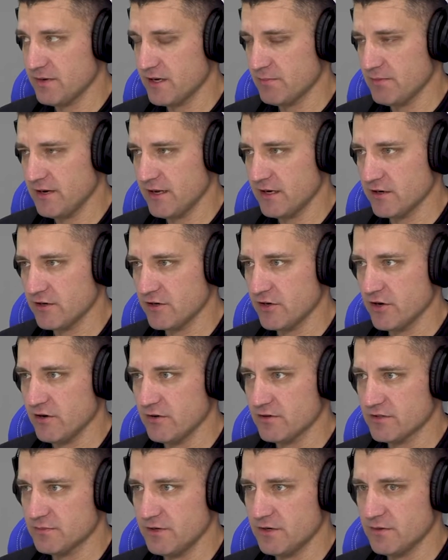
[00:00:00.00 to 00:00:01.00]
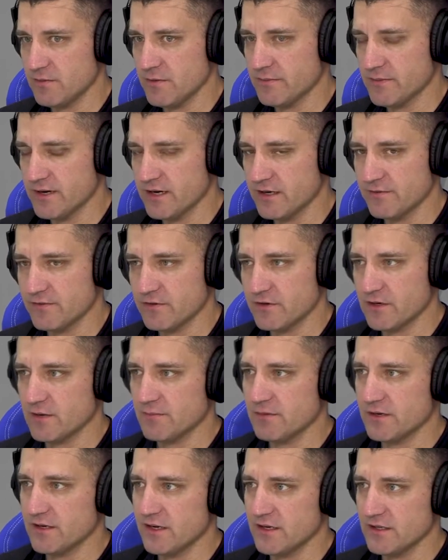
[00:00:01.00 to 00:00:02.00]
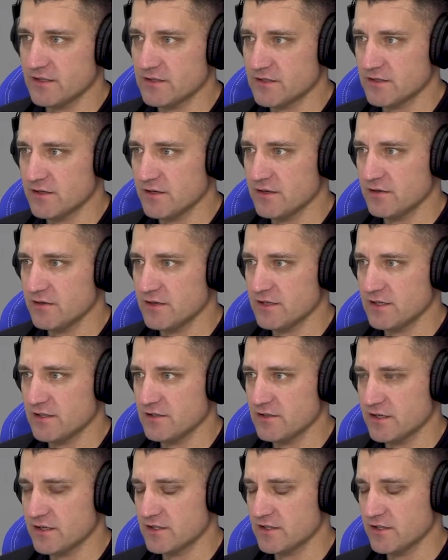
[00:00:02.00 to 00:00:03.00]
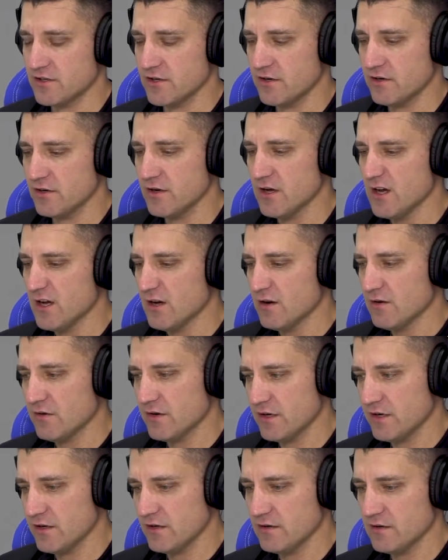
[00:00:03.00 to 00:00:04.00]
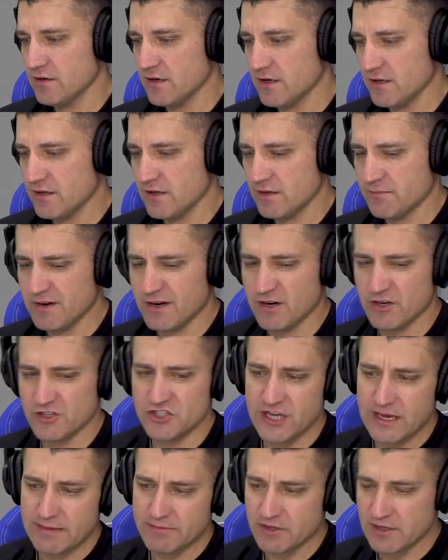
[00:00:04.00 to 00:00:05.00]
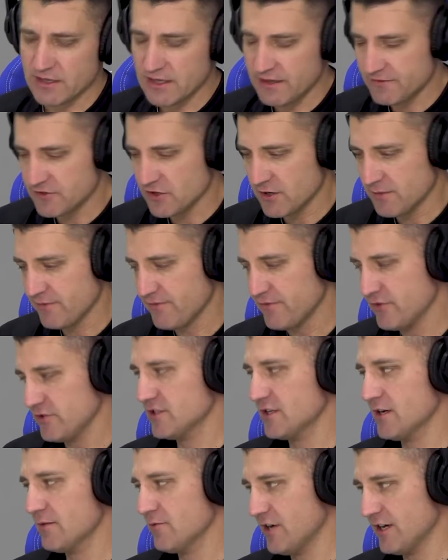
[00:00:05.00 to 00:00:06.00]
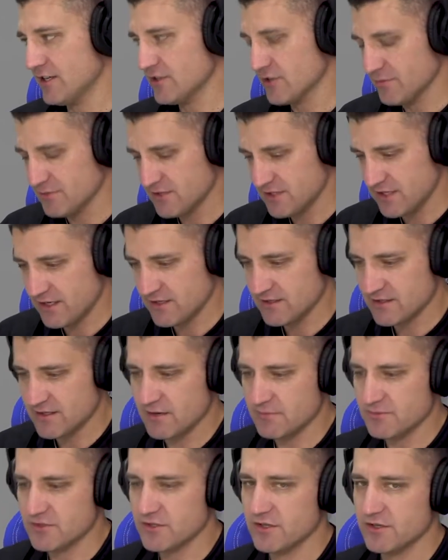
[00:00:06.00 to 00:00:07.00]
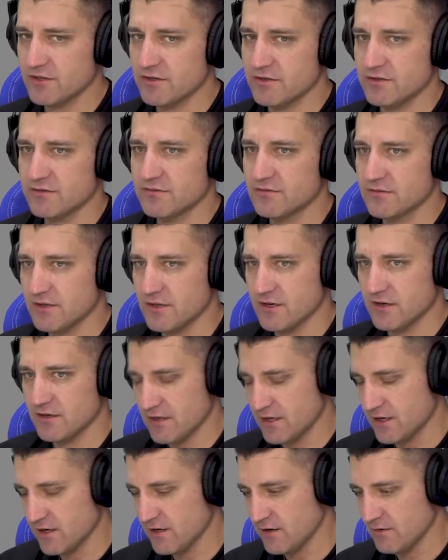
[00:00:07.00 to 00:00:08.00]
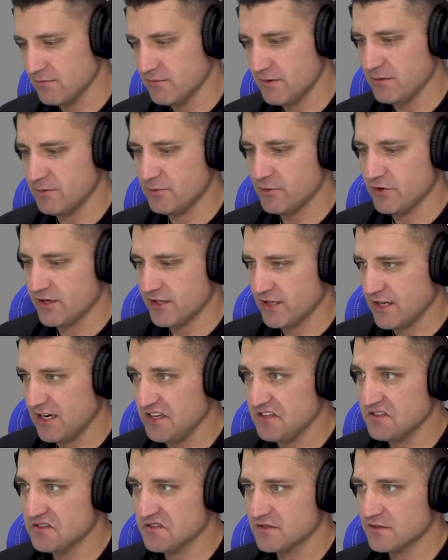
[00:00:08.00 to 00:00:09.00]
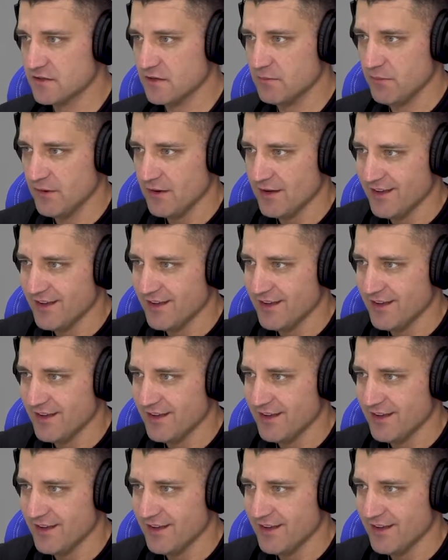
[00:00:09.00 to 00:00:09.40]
make a plan and go. It's been on my mind for a couple of days, so I need to actually go. I got jabbed on the left arm the first time, right arm the second time. So I don't know, maybe put it in the leg this time.